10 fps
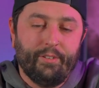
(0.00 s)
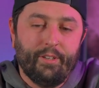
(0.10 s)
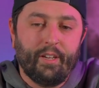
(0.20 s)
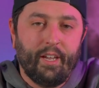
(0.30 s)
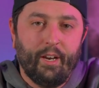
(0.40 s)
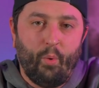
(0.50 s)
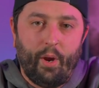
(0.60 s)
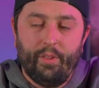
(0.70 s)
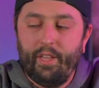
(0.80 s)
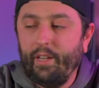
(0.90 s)
You can get away
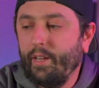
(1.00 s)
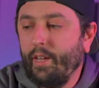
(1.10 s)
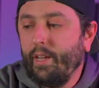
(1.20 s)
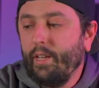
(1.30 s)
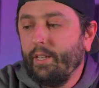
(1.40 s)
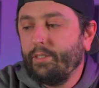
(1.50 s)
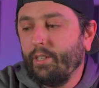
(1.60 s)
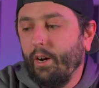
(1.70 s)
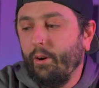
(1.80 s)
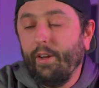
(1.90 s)
with it.
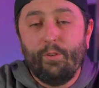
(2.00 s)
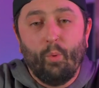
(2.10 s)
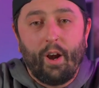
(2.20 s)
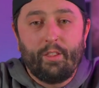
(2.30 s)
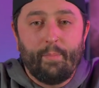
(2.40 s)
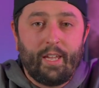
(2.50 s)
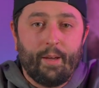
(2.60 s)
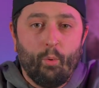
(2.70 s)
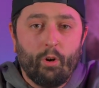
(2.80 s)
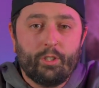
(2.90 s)
So if you wanted to make it
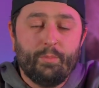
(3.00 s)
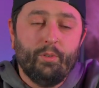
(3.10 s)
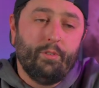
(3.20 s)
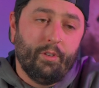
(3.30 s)
more smooth,